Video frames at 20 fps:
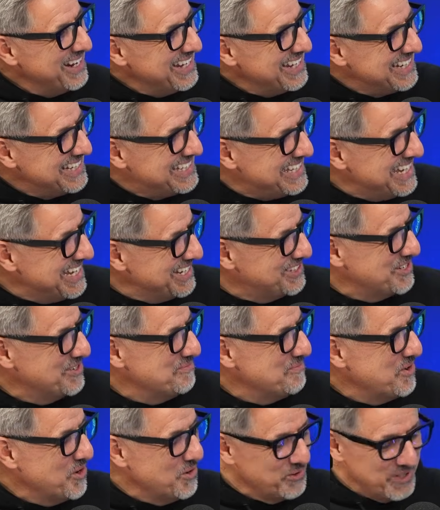It went in teacher
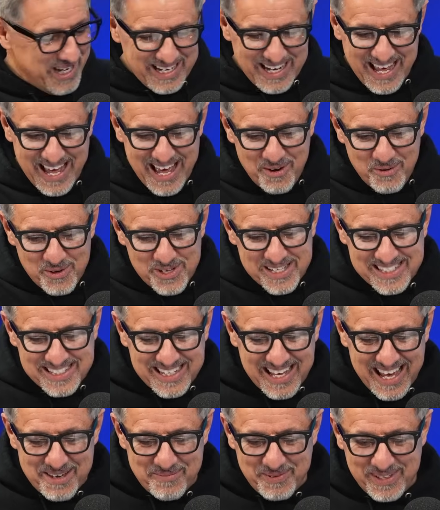mode, and I was
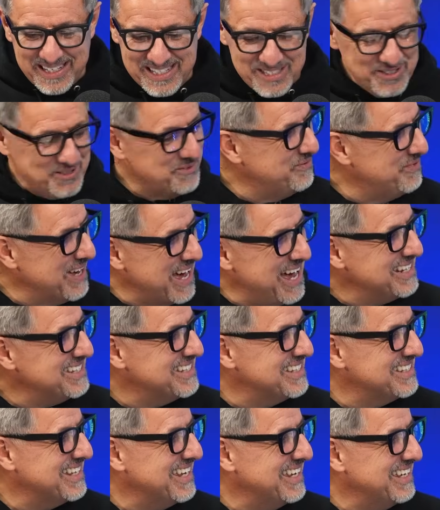typing as fast
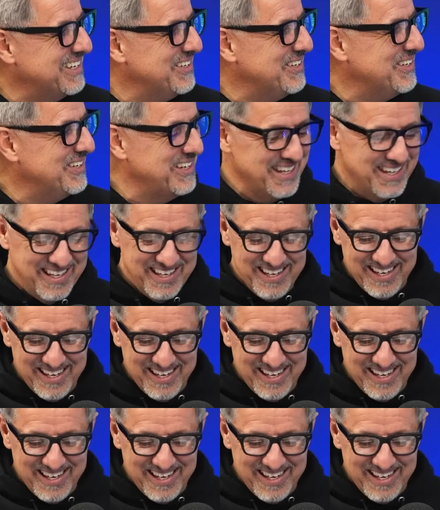as I could.